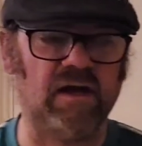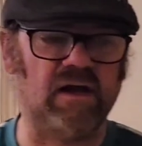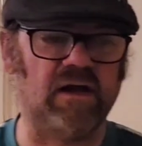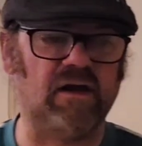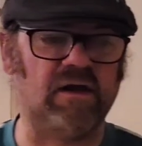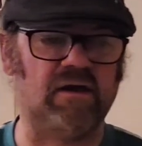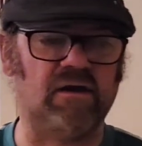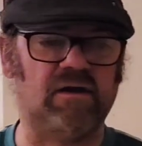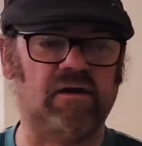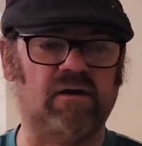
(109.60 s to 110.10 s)

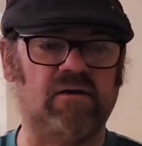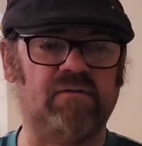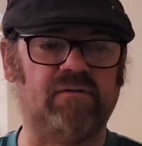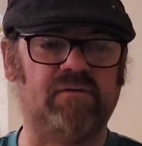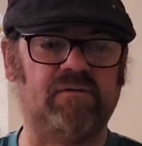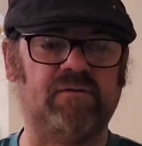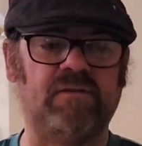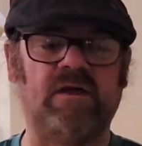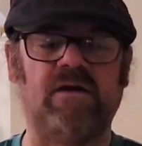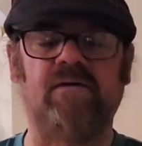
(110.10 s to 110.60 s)

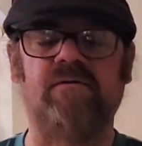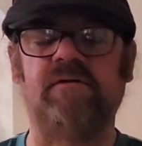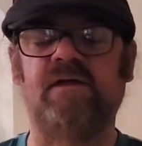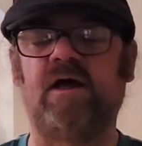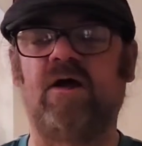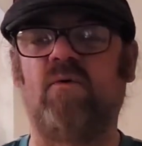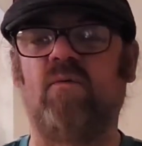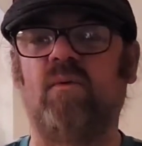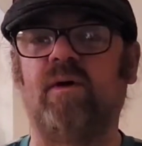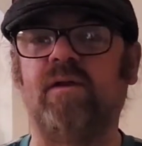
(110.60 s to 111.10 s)
And then
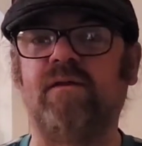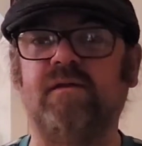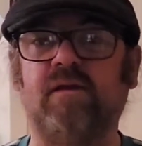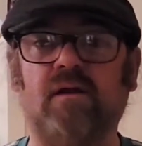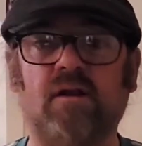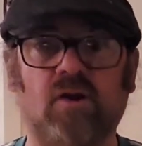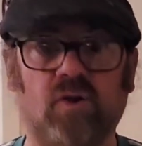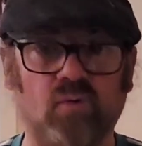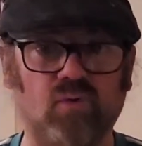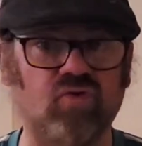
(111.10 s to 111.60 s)
out went
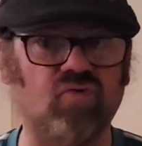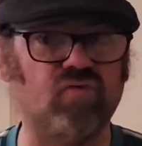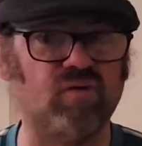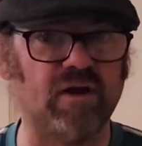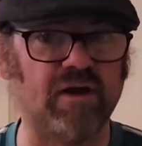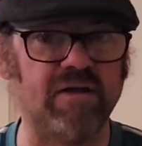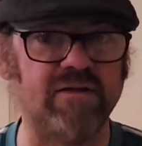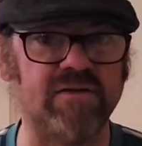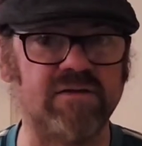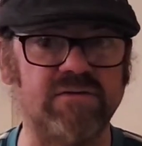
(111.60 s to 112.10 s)
Luke
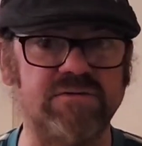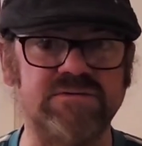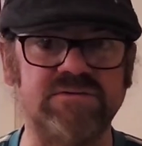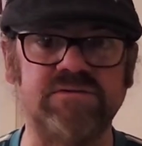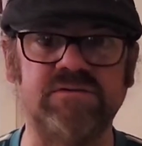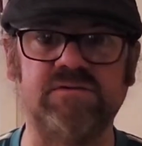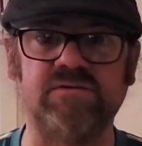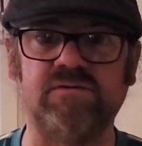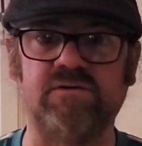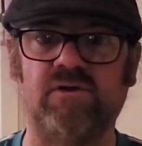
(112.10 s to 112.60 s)
Reed, who's
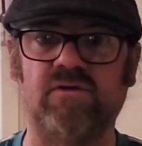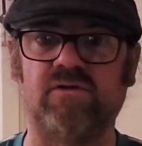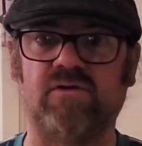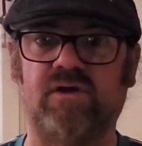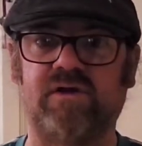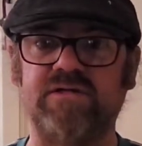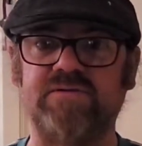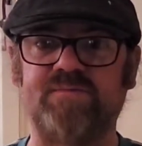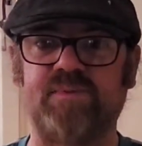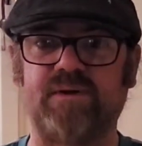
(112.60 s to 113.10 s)
looked
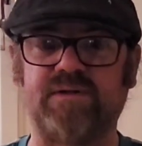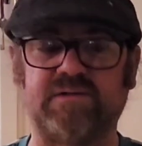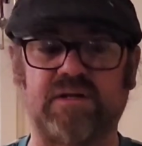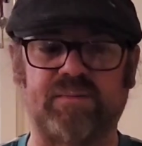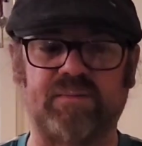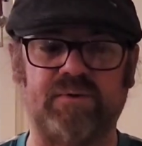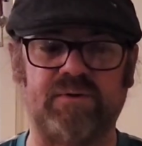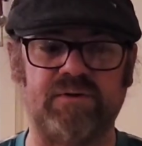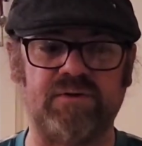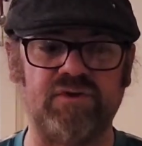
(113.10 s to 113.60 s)
like he's picked
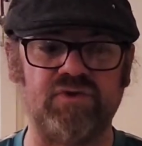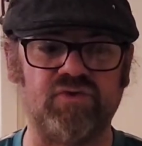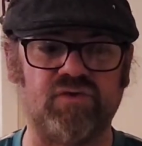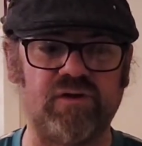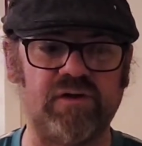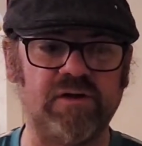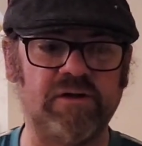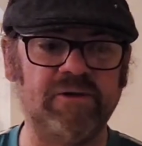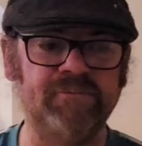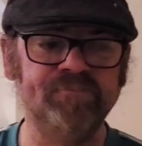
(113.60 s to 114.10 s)
up an
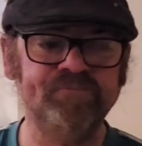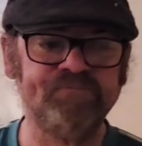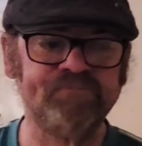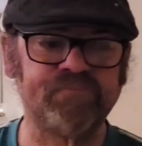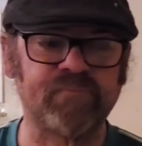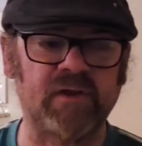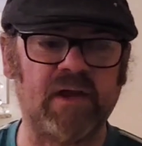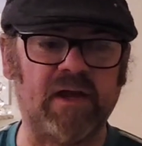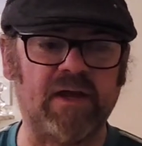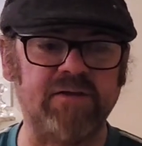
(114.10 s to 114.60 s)
injury,
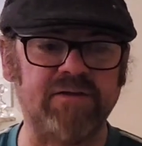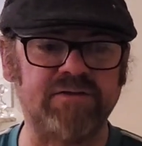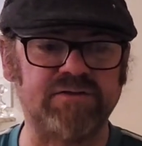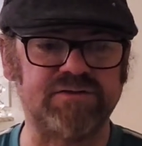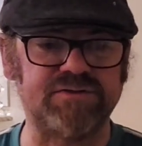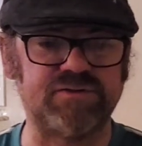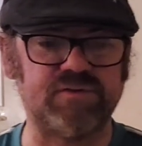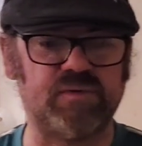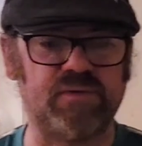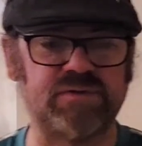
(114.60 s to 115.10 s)
and
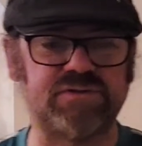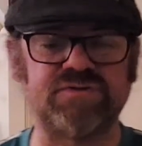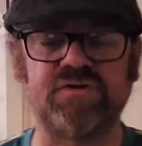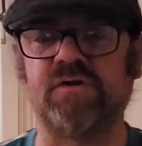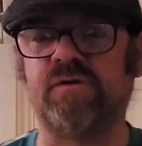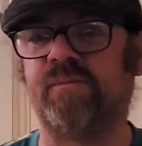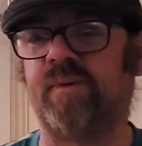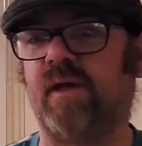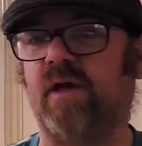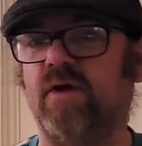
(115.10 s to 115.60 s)
Joshua
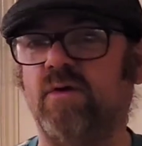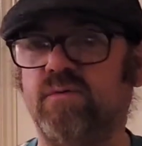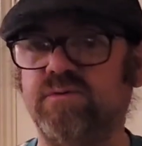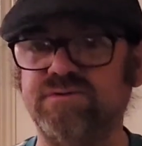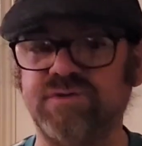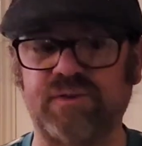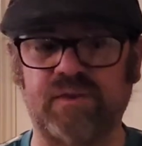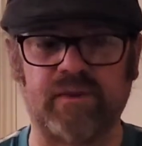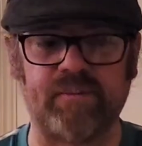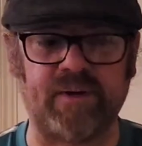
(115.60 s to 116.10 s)
Shonabere, who
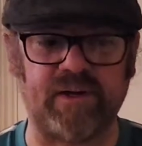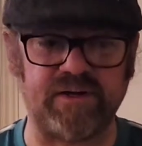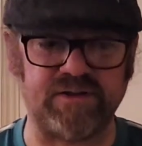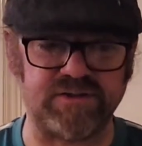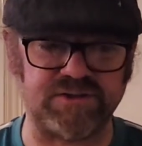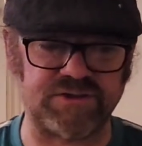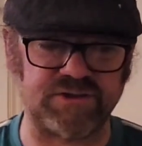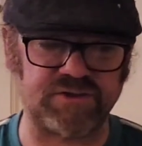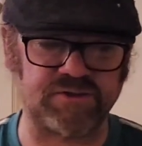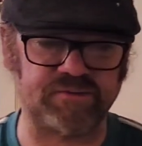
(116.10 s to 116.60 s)
was on the
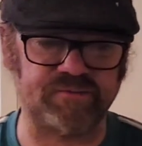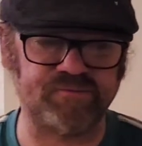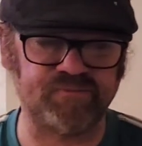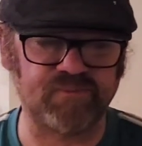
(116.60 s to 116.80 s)
bench.